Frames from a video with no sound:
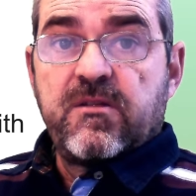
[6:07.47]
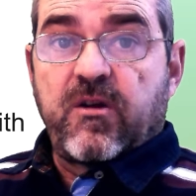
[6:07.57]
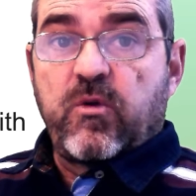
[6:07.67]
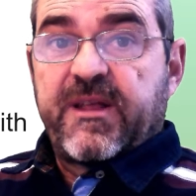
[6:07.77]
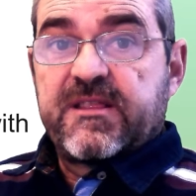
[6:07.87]
The
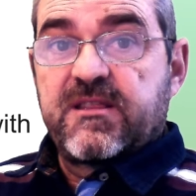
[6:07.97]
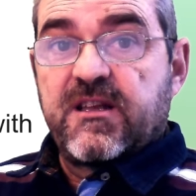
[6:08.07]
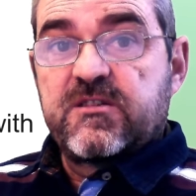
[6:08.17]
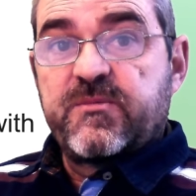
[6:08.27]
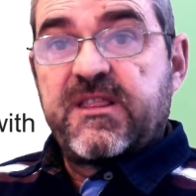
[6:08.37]
command
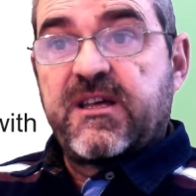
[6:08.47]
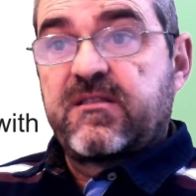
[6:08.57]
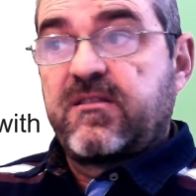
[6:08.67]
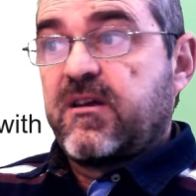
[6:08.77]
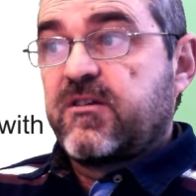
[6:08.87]
tells me
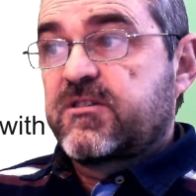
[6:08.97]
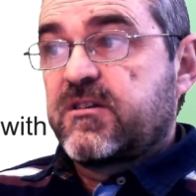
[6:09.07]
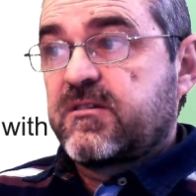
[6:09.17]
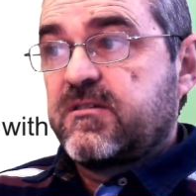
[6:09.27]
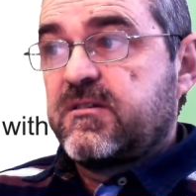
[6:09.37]
that the
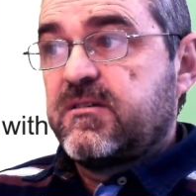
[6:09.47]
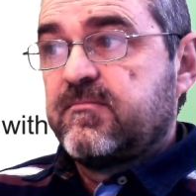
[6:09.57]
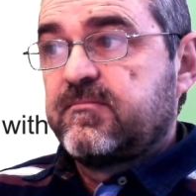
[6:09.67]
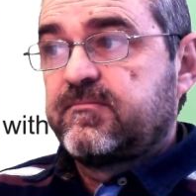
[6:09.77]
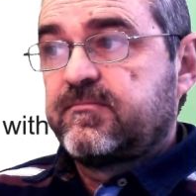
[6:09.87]
uncertainty
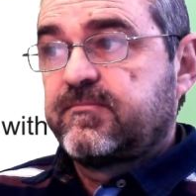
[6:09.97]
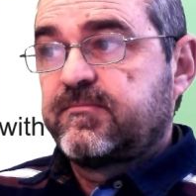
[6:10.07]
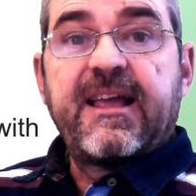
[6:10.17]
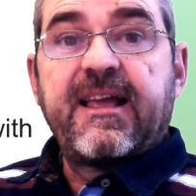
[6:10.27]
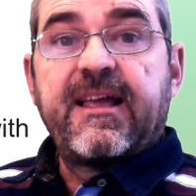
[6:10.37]

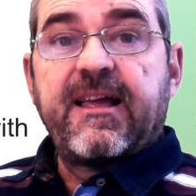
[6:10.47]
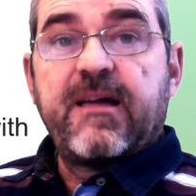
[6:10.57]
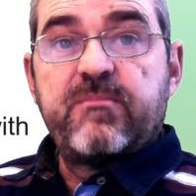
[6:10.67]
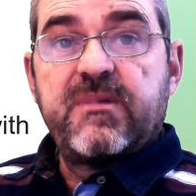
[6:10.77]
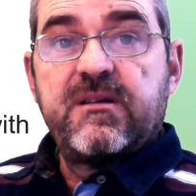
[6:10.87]

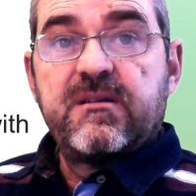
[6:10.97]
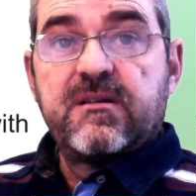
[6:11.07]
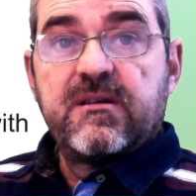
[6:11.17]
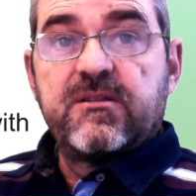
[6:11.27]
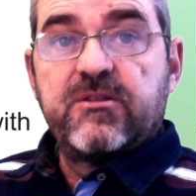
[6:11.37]
can be
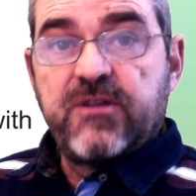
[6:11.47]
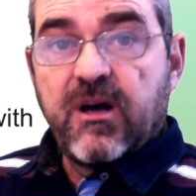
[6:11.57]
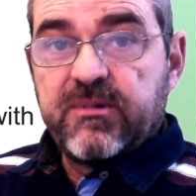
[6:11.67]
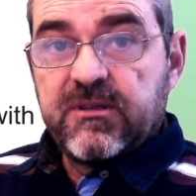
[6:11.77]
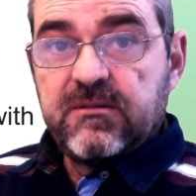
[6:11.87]

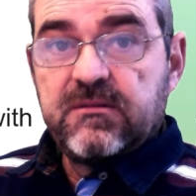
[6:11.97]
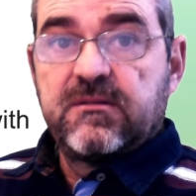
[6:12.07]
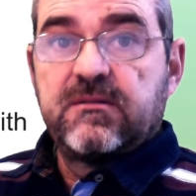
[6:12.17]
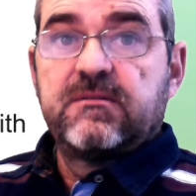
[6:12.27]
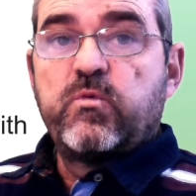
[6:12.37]
doubled
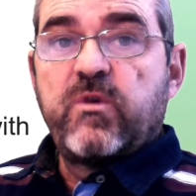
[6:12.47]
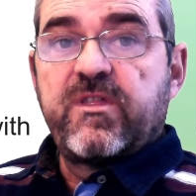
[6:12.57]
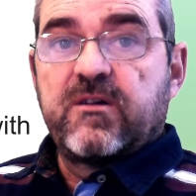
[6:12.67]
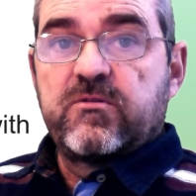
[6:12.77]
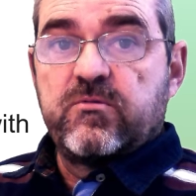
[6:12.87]

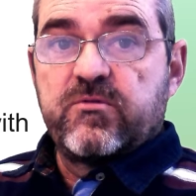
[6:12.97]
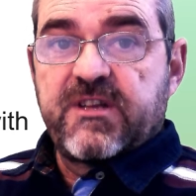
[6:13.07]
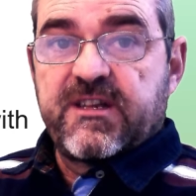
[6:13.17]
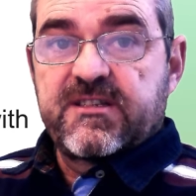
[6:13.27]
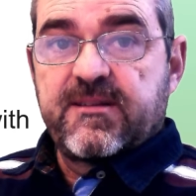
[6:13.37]
without
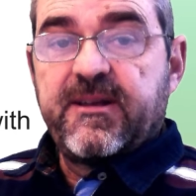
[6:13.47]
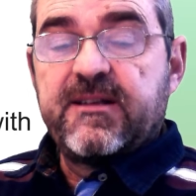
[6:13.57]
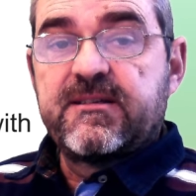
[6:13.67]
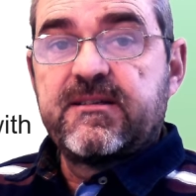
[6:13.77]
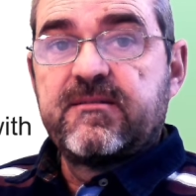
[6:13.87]
losing
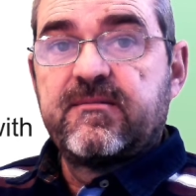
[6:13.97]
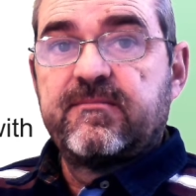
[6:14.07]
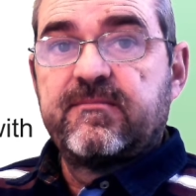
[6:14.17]
stability,